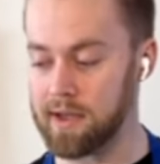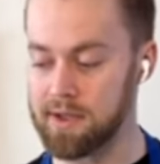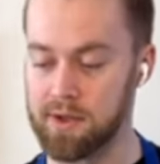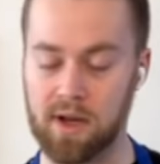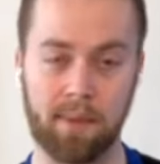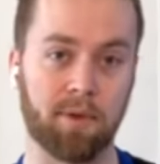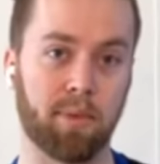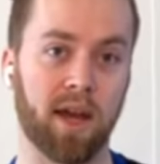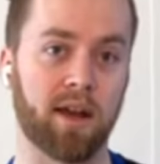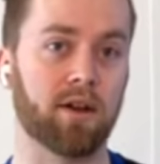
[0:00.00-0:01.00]
it's grab the
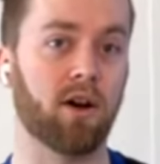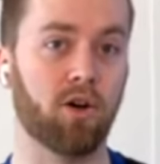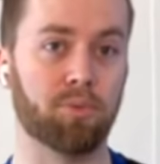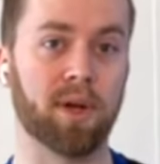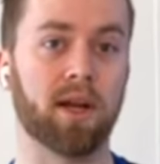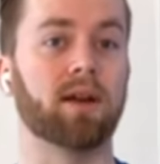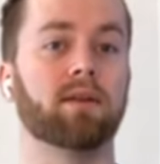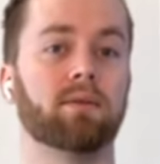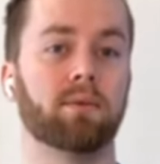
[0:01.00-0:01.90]
bag, open it.